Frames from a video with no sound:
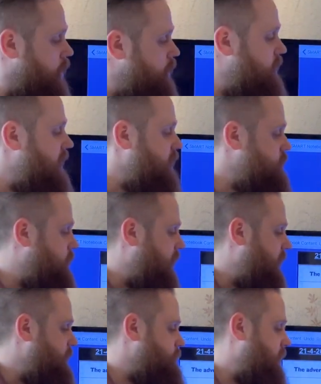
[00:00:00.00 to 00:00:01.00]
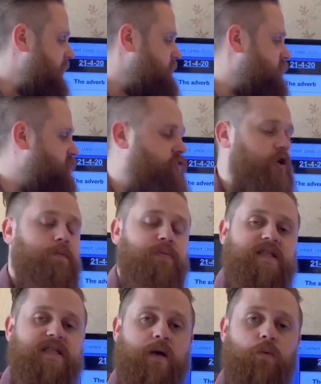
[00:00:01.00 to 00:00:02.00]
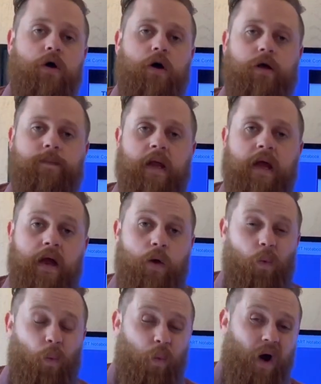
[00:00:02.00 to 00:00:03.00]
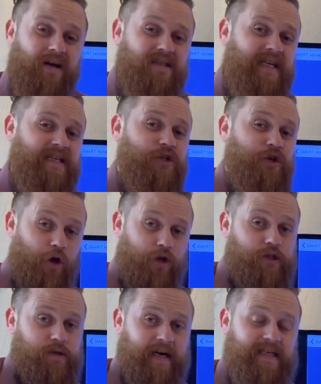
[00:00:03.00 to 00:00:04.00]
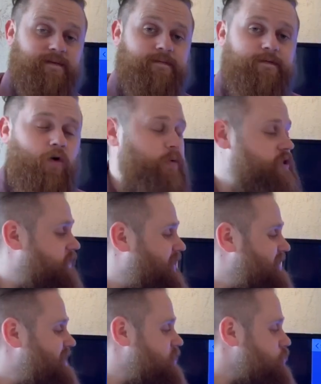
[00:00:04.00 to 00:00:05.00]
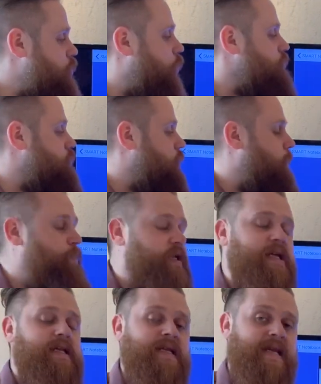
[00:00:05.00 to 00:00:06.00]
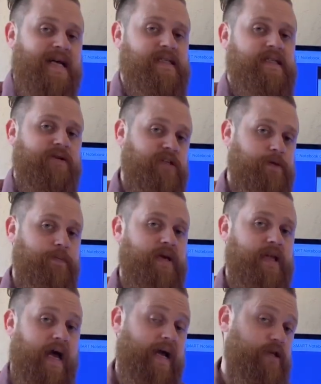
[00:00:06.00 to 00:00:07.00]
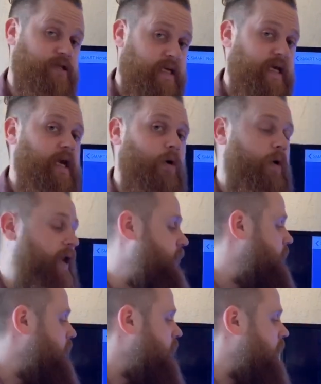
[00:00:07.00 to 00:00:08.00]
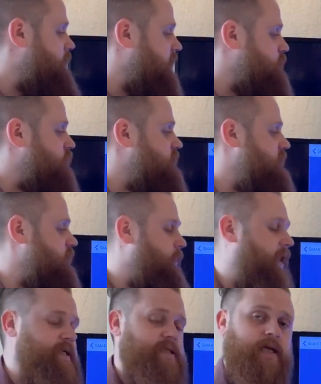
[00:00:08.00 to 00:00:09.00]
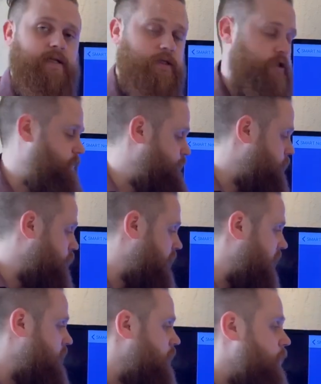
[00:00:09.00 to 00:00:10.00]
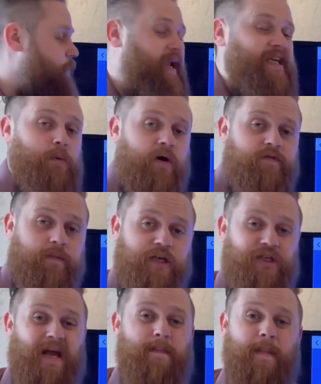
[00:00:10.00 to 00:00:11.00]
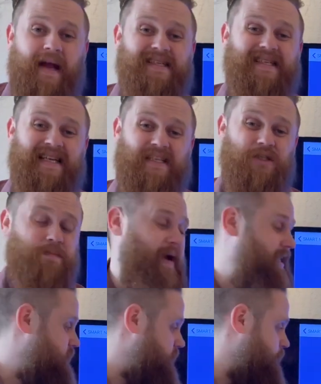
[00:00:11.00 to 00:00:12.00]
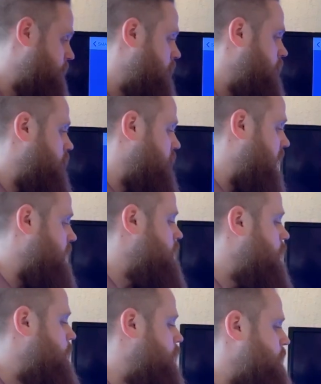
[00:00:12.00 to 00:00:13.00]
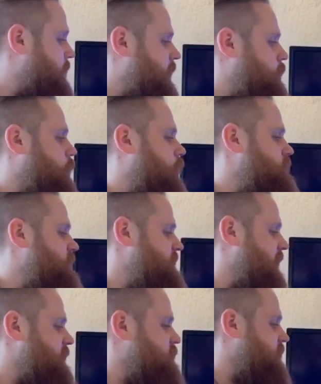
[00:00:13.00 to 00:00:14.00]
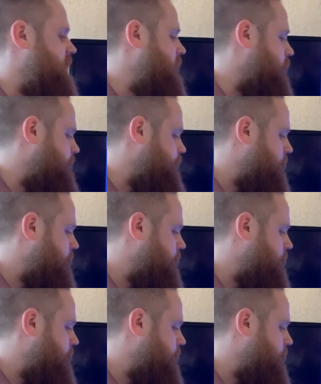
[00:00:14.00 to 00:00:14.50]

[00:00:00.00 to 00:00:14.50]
The next part, as the children completed their work, whilst it's good and it's informative, it is not completely necessary to be there. I could take it away and this would still make sense, okay? But it is more information, it makes the sentence better, okay? But the main clause is actually here.